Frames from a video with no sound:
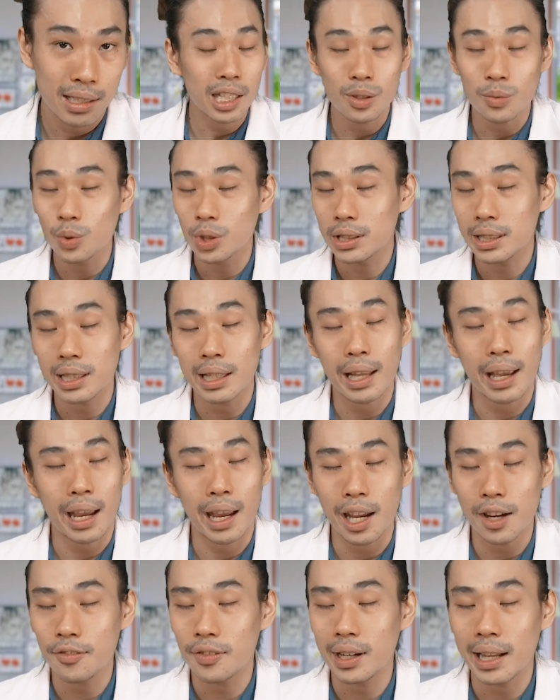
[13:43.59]
it will
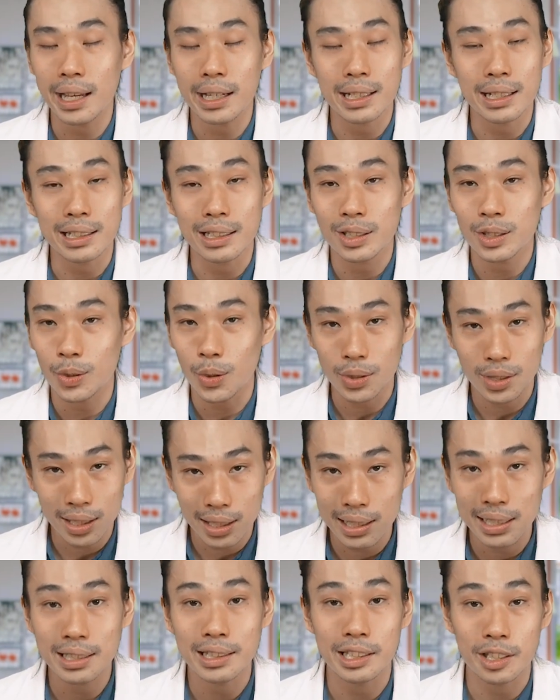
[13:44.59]
have like a
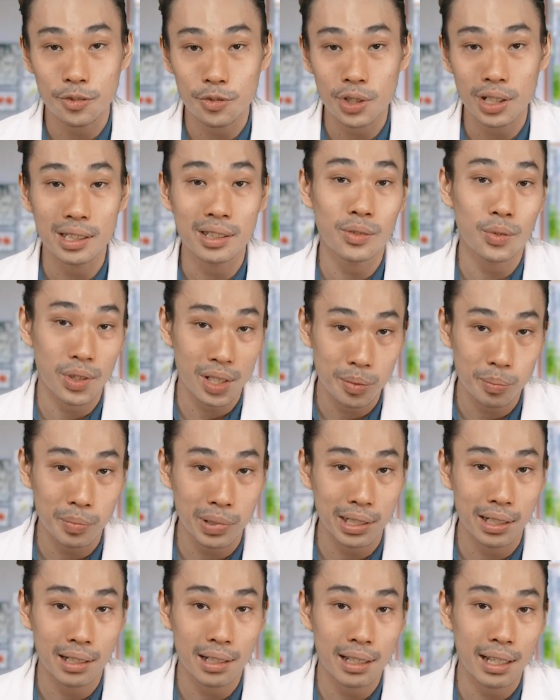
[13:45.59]
totally different treatment.